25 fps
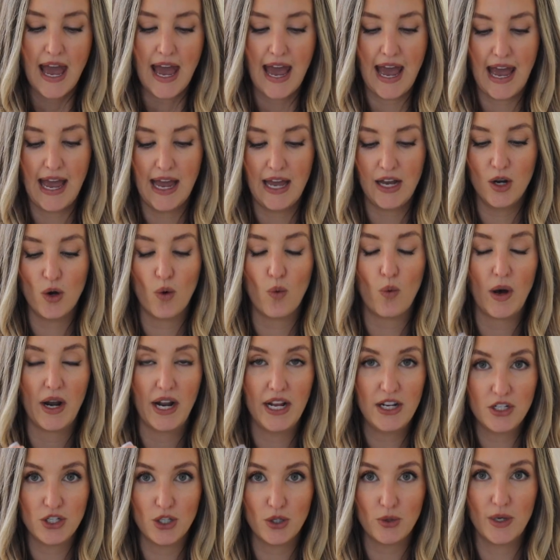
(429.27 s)
And what
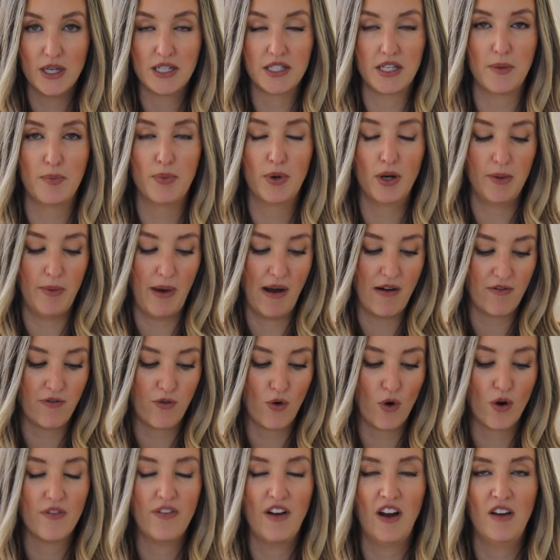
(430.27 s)
I do is I put about
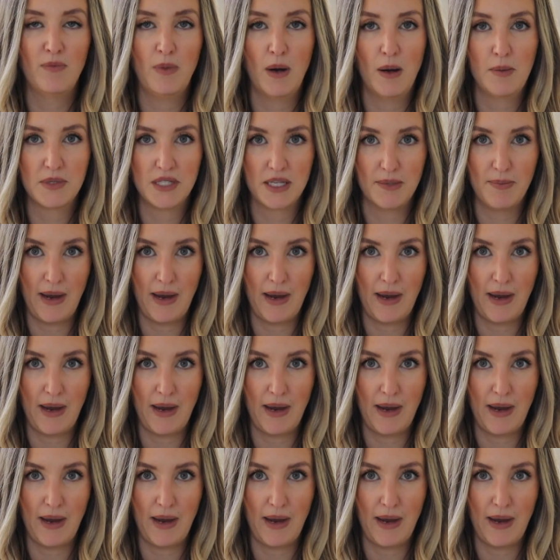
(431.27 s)
four or five pumps